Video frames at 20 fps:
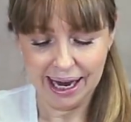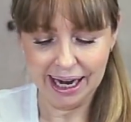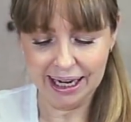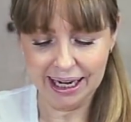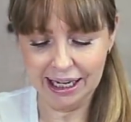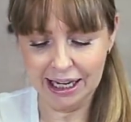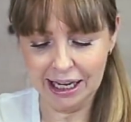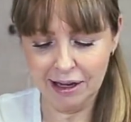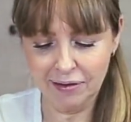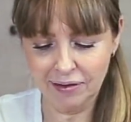
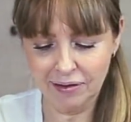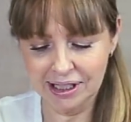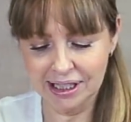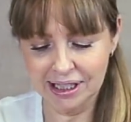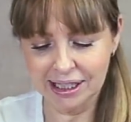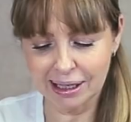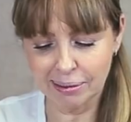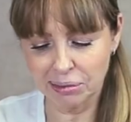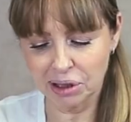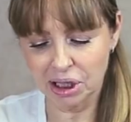And even
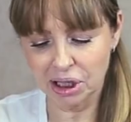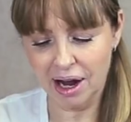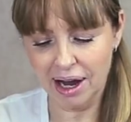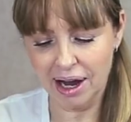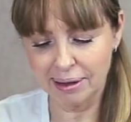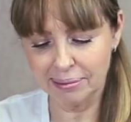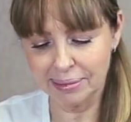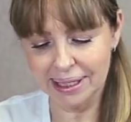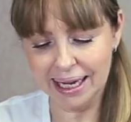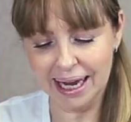
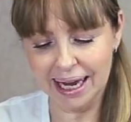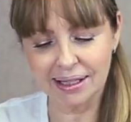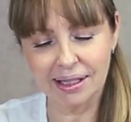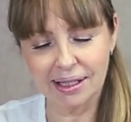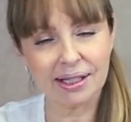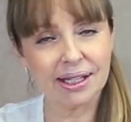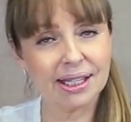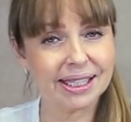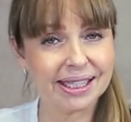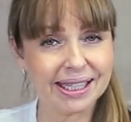sometimes
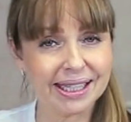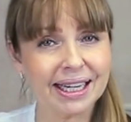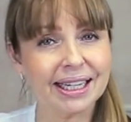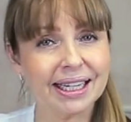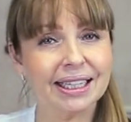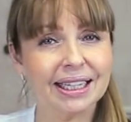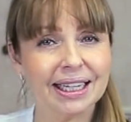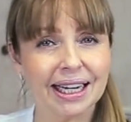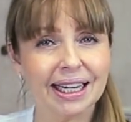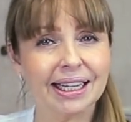as the
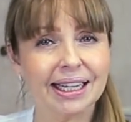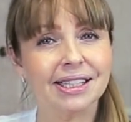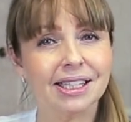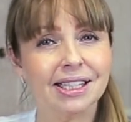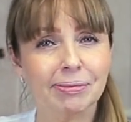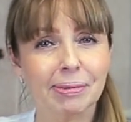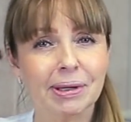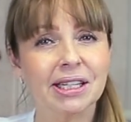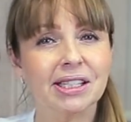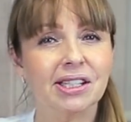second
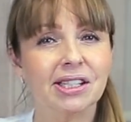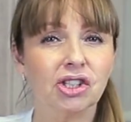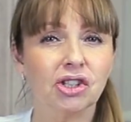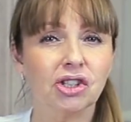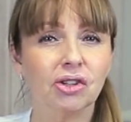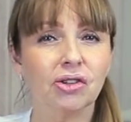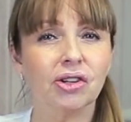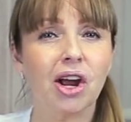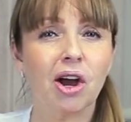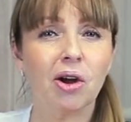cleanse, because
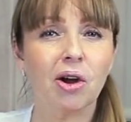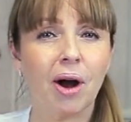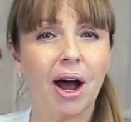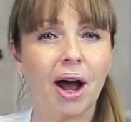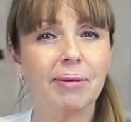as you know,